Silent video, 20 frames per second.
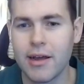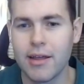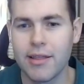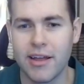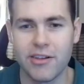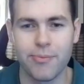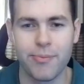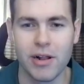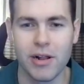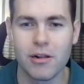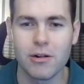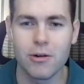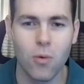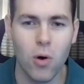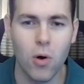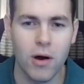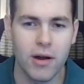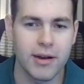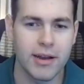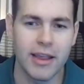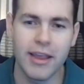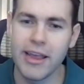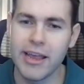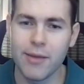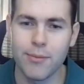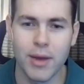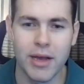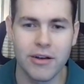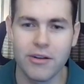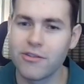That's pillar 1,
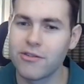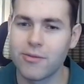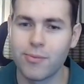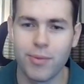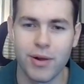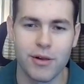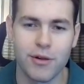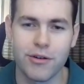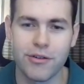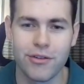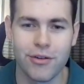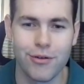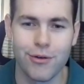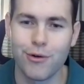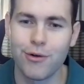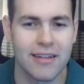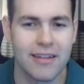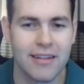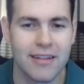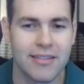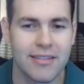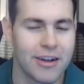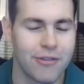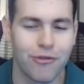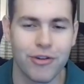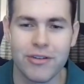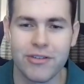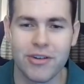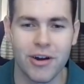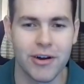emails; pillar 2, content
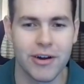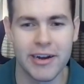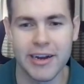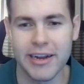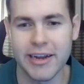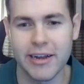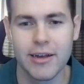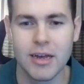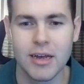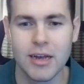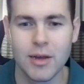retargeting;